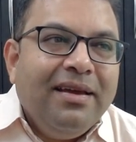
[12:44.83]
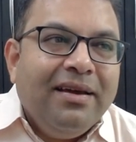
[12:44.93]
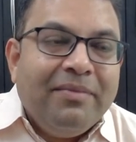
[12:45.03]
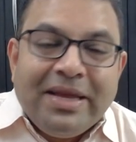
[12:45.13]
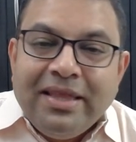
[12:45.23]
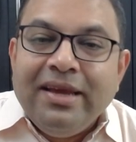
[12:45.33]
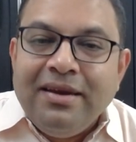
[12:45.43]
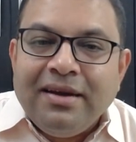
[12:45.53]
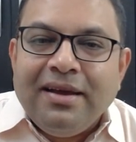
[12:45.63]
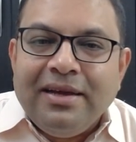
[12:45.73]
by Thich
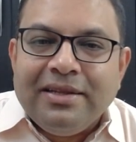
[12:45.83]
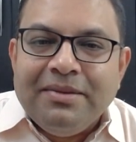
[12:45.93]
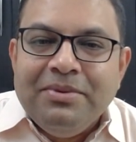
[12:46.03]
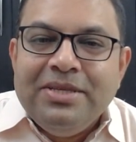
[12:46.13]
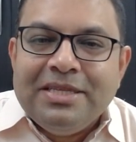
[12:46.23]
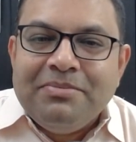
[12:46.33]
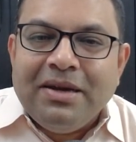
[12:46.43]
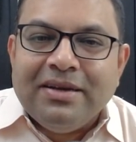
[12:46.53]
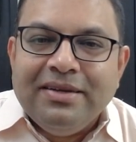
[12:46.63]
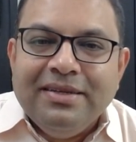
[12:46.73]
Nhat Hanh, the Buddhist
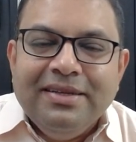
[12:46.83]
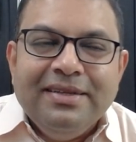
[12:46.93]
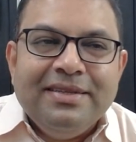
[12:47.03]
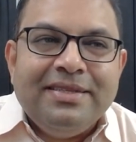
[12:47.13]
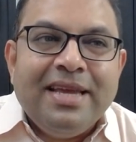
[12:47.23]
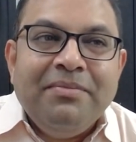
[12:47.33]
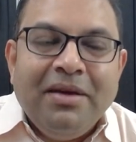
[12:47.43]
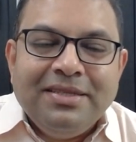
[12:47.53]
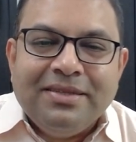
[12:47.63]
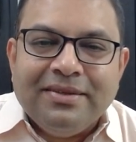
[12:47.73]
monk, Zen
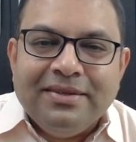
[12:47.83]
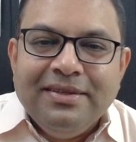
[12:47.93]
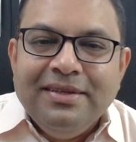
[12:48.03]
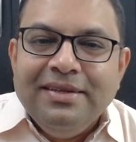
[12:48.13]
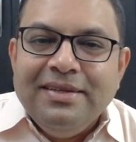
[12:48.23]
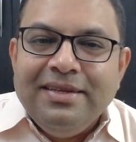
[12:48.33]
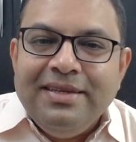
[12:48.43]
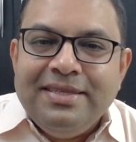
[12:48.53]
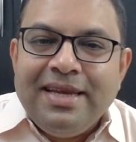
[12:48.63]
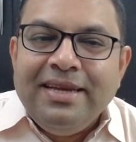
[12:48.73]
master.
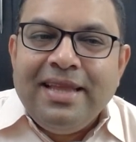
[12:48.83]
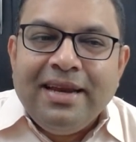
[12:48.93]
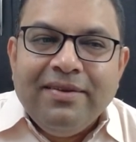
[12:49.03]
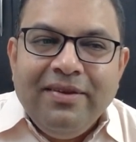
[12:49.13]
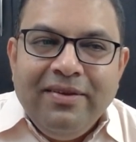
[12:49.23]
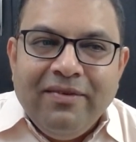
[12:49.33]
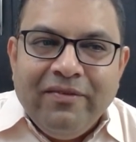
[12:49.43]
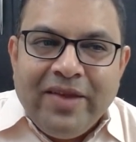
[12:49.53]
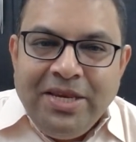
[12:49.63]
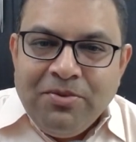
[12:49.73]
He said that
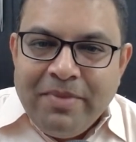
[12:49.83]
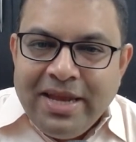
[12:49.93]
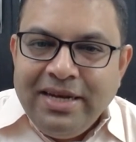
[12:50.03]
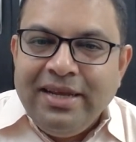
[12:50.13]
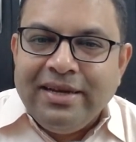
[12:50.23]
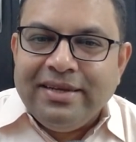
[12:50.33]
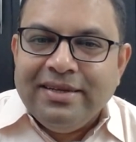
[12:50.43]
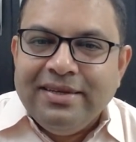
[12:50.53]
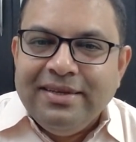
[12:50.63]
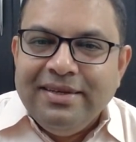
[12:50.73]
when you meditate
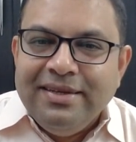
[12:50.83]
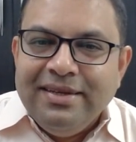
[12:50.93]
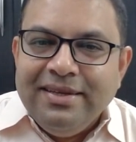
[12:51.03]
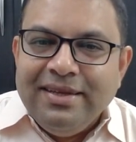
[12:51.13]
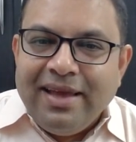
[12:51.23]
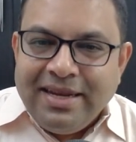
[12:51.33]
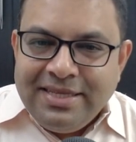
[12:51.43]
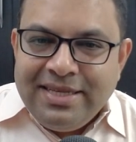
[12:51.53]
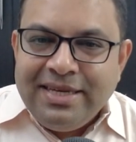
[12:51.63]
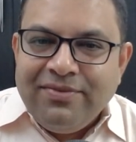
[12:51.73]
and
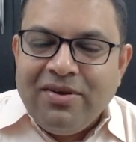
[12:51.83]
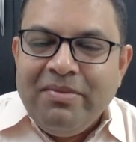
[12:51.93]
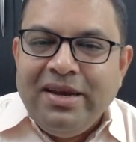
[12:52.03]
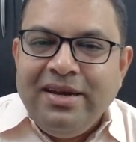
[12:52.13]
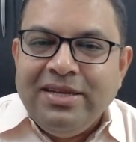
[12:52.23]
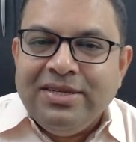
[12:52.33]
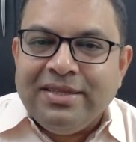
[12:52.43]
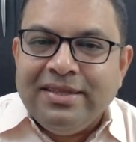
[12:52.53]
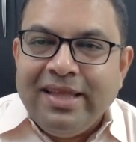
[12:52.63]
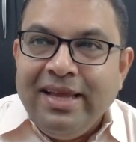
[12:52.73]
sit for
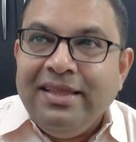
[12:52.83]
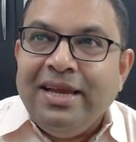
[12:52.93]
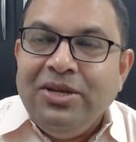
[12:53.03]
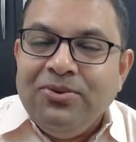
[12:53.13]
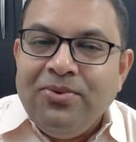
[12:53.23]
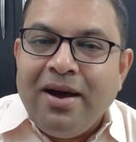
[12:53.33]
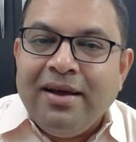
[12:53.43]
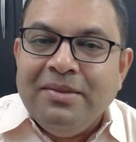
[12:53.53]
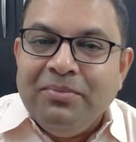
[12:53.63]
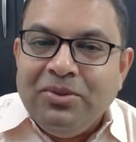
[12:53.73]
meditation, think that you
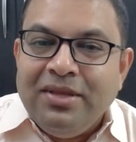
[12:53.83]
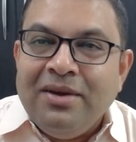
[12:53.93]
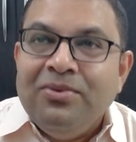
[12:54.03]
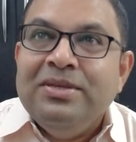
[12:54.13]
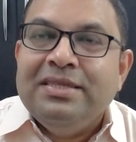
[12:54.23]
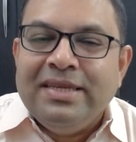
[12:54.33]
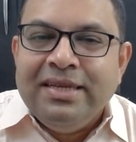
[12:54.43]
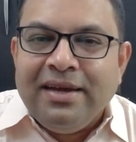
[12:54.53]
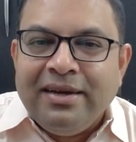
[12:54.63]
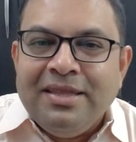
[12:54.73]
are the Buddha who is
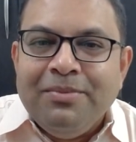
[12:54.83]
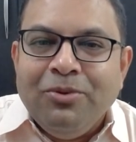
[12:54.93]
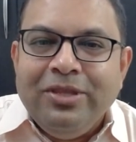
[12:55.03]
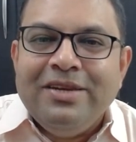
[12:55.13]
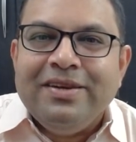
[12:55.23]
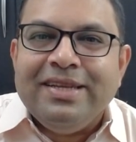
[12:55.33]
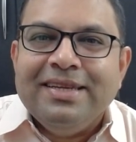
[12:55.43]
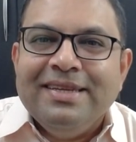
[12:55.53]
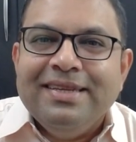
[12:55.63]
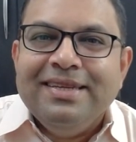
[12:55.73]
sitting under the Bodhi tree.
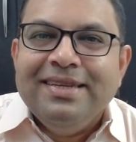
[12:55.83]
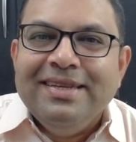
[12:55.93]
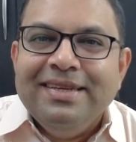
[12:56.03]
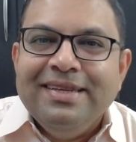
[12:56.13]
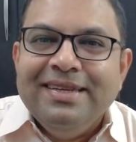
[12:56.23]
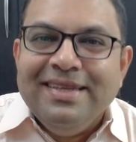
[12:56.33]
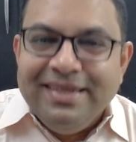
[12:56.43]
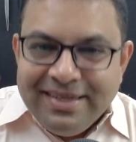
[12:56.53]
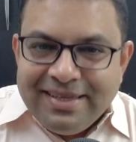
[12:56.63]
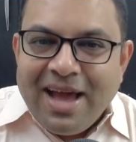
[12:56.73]

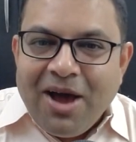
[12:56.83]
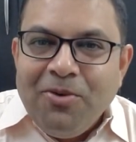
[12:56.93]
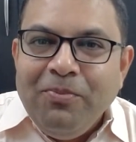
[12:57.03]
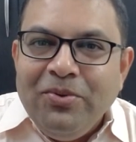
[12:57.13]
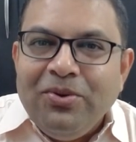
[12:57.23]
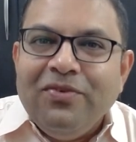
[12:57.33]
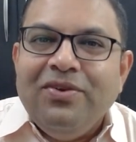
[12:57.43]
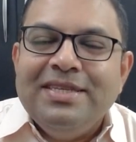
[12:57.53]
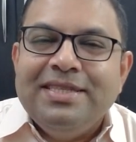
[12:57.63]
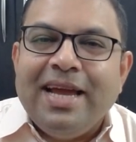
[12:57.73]
How
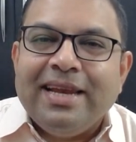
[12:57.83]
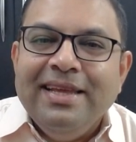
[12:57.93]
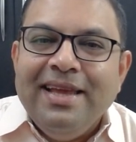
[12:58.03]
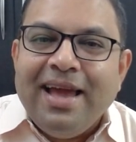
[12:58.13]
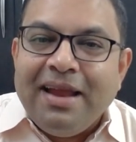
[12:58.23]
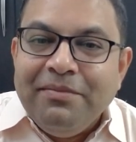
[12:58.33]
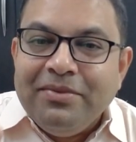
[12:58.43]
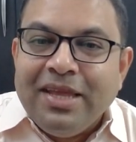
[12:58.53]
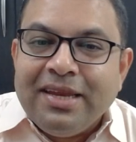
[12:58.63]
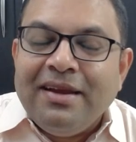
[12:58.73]
beautiful is that? And
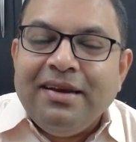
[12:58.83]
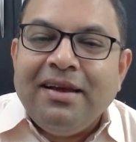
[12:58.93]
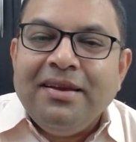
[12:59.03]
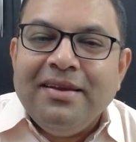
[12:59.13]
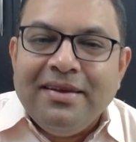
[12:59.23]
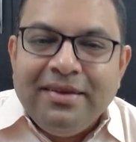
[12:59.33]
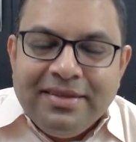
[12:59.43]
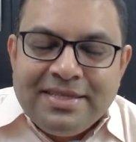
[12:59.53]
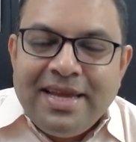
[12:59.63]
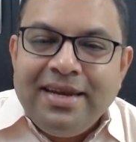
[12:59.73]
Thich Nhat Hanh
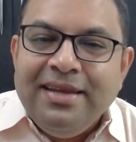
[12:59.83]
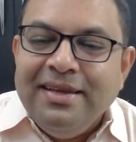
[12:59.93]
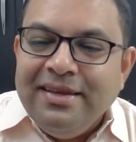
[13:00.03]
said,